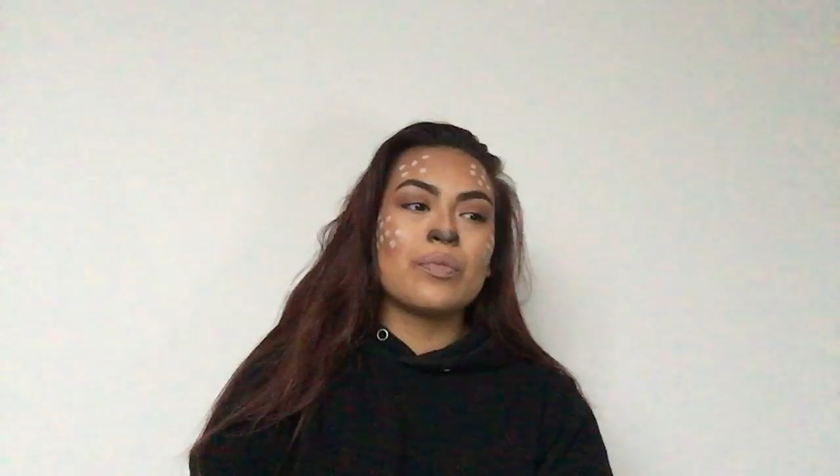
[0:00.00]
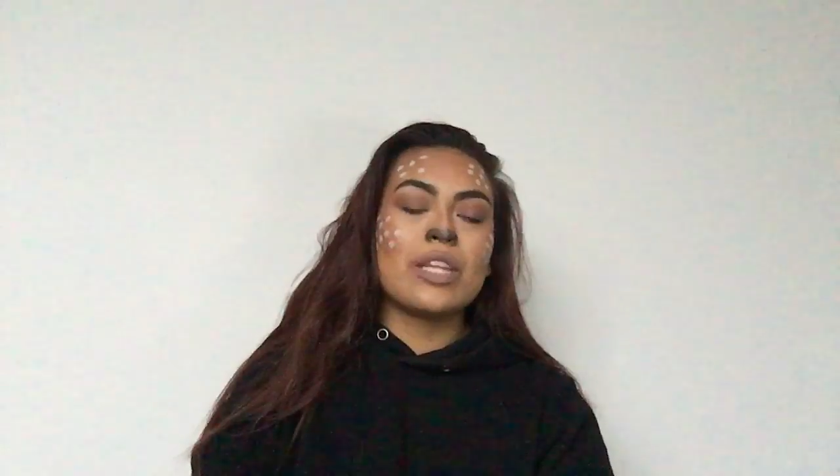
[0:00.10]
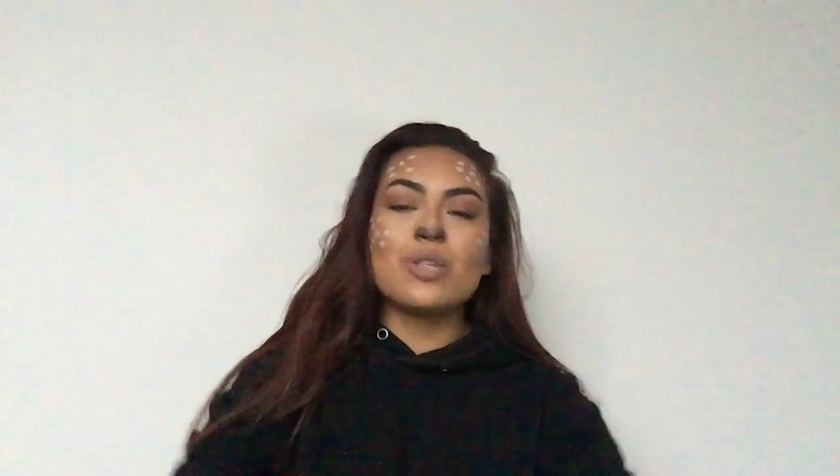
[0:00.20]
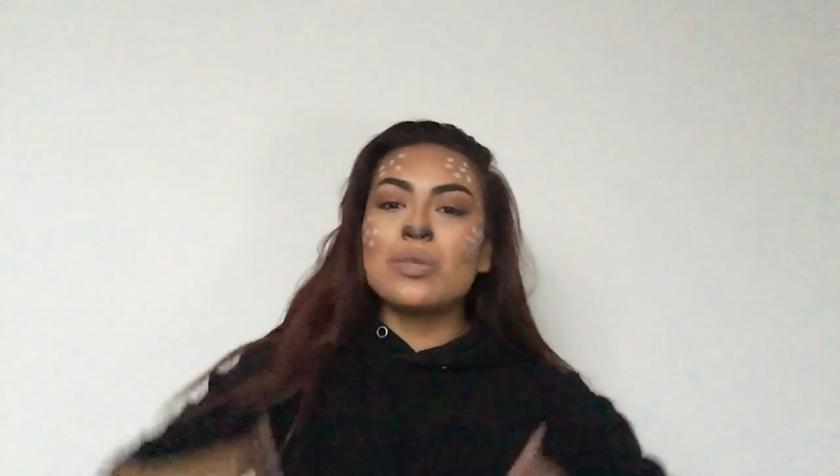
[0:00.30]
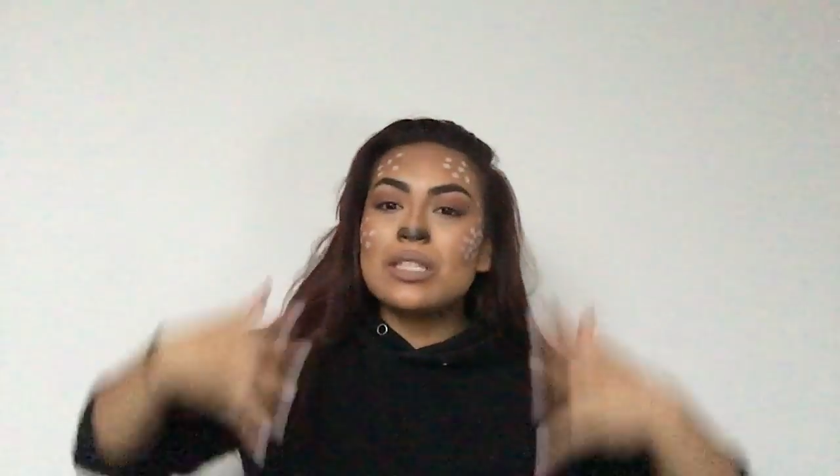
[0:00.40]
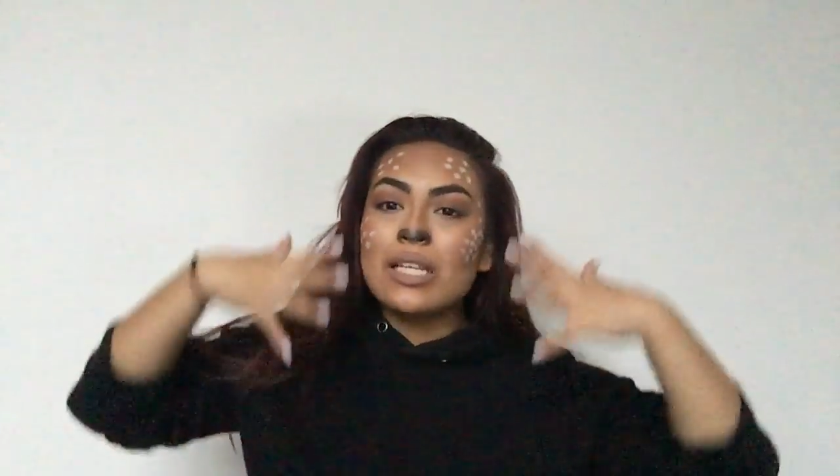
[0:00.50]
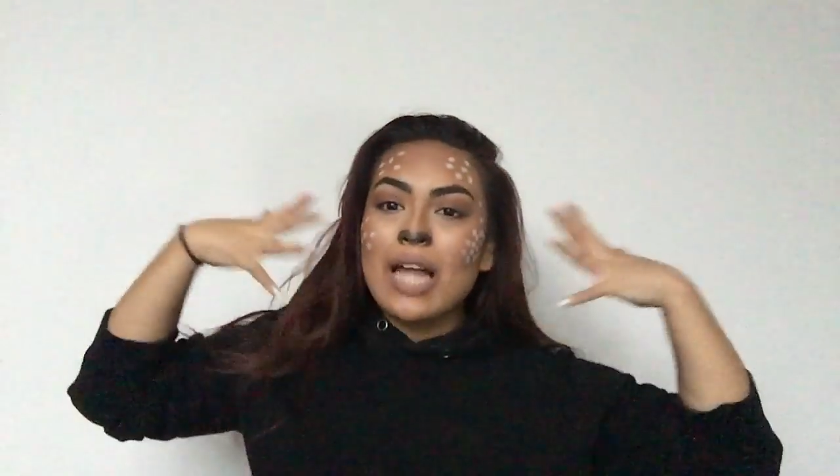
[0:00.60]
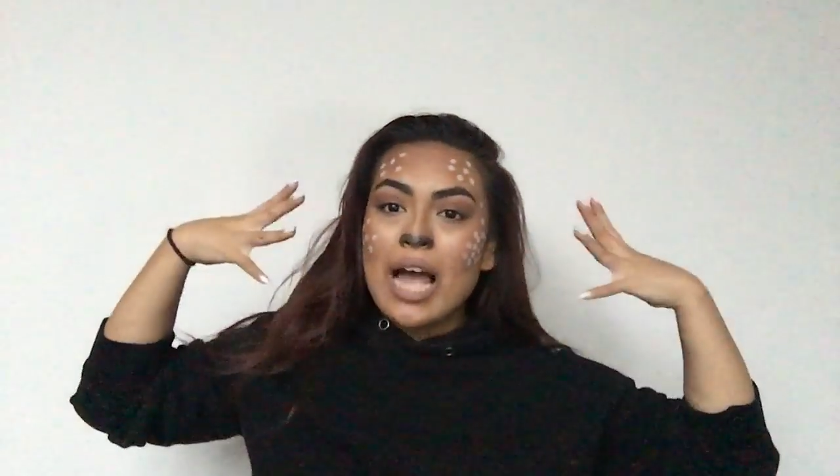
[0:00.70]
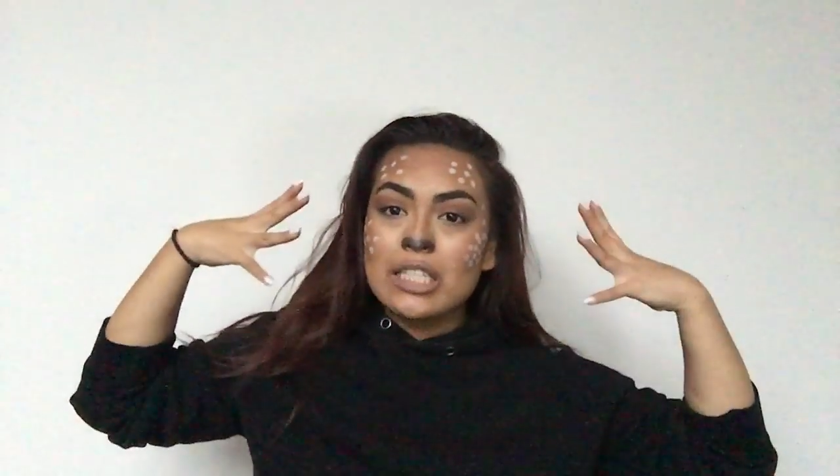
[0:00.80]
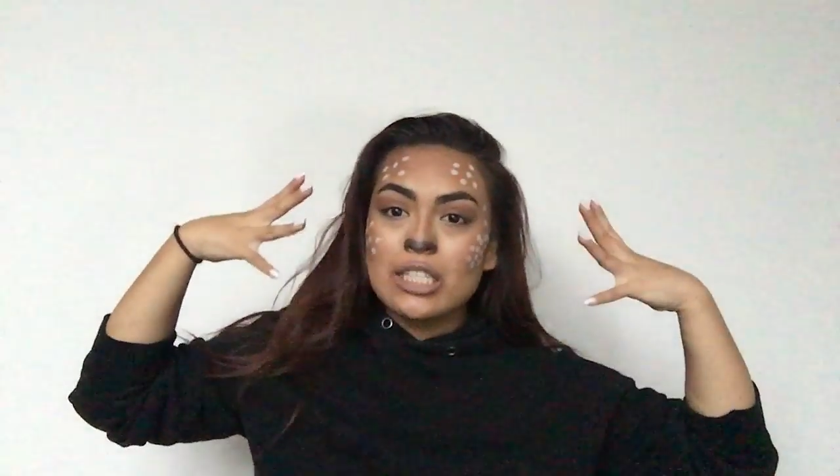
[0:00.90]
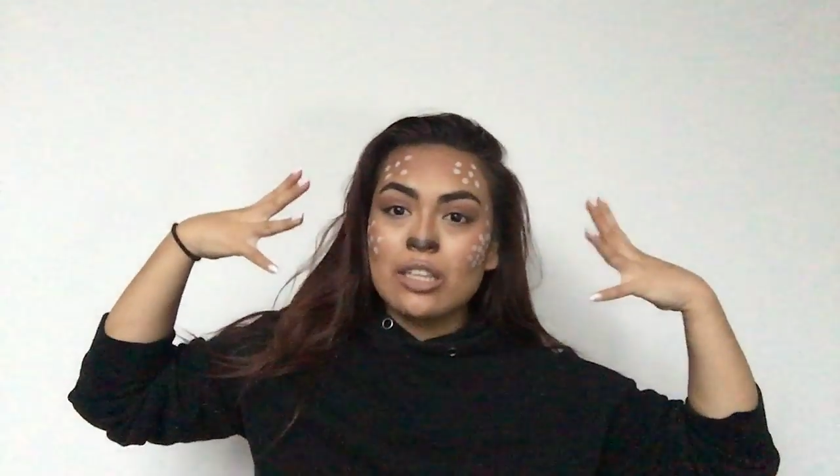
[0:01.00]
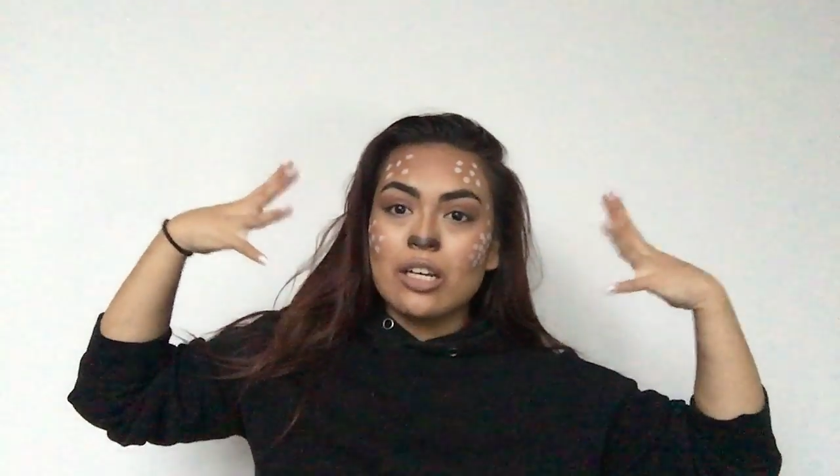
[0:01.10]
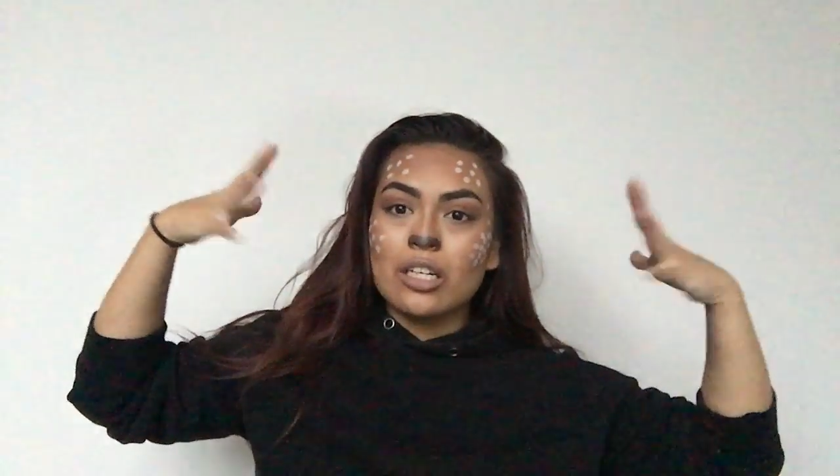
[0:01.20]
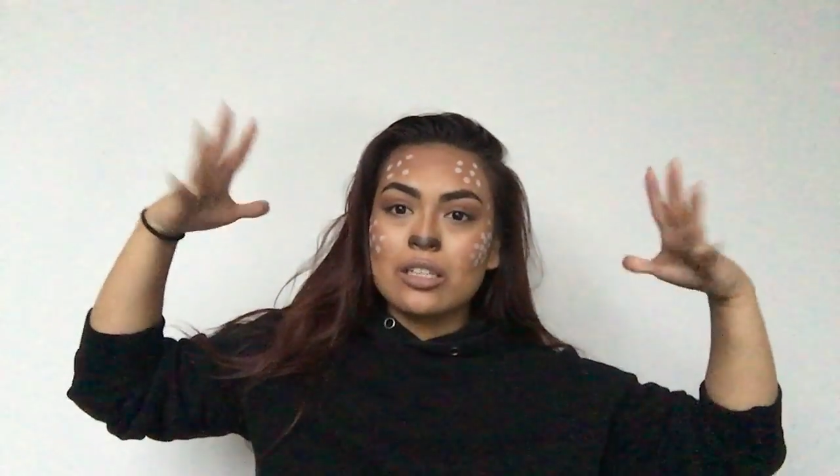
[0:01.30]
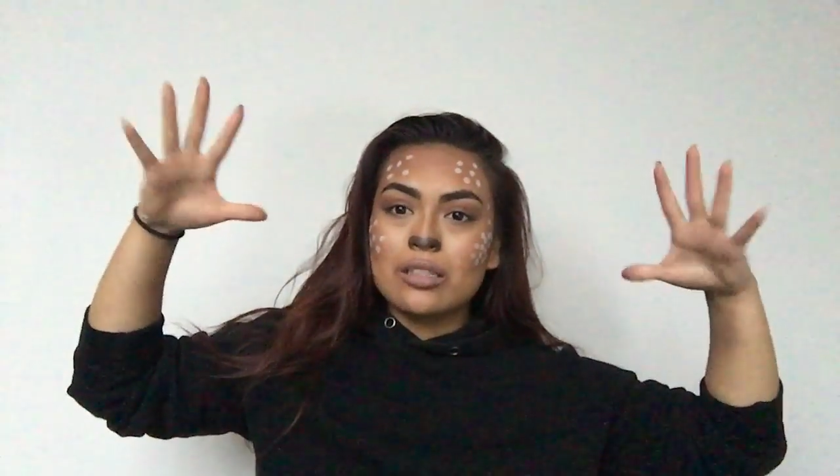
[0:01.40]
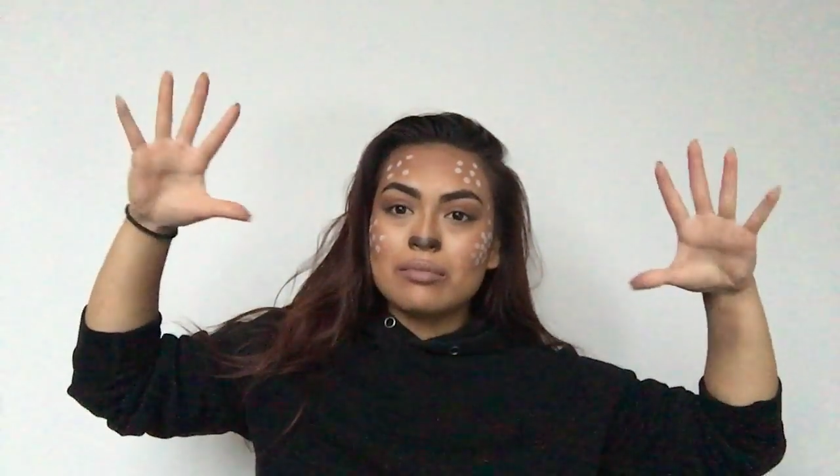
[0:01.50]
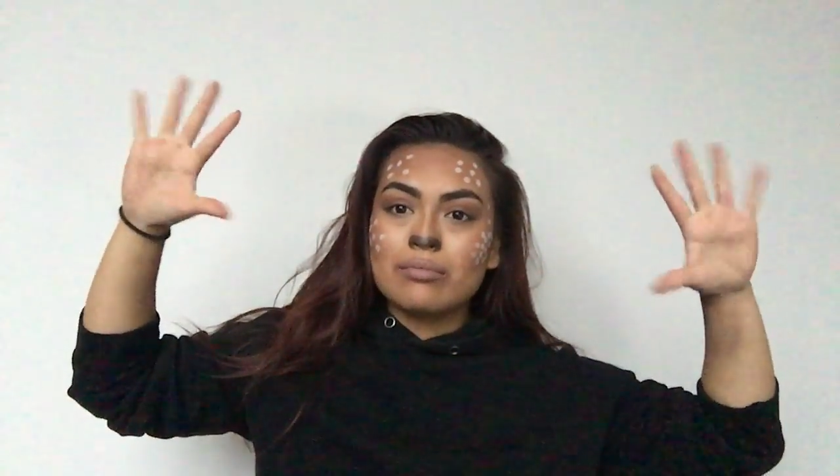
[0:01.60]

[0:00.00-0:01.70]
This was the last look,